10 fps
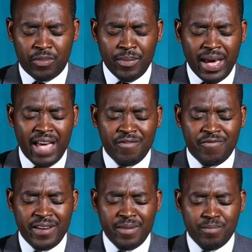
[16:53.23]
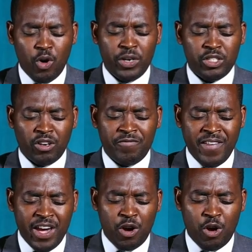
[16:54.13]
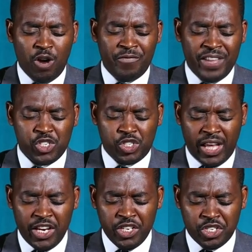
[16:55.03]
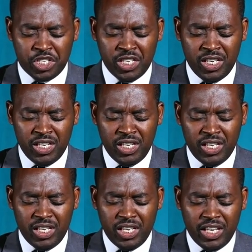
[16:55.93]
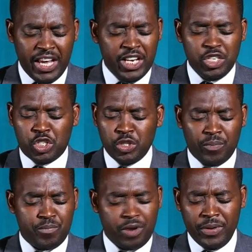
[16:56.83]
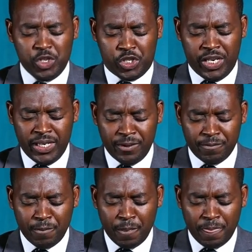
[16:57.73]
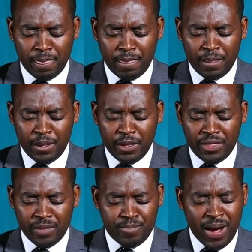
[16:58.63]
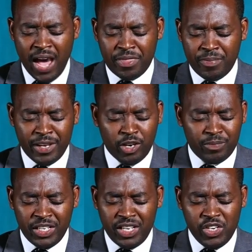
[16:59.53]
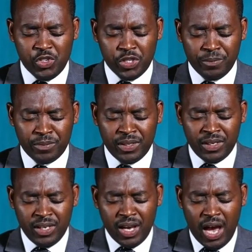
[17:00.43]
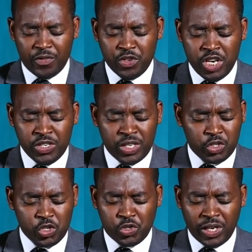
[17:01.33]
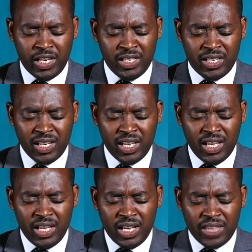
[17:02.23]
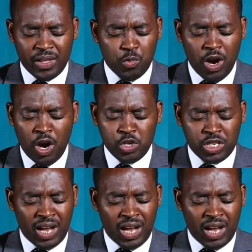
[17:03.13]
from every bondage of Pharaoh of this age into the promised Canaan. The path may not be easy. As Jesus said, In the world you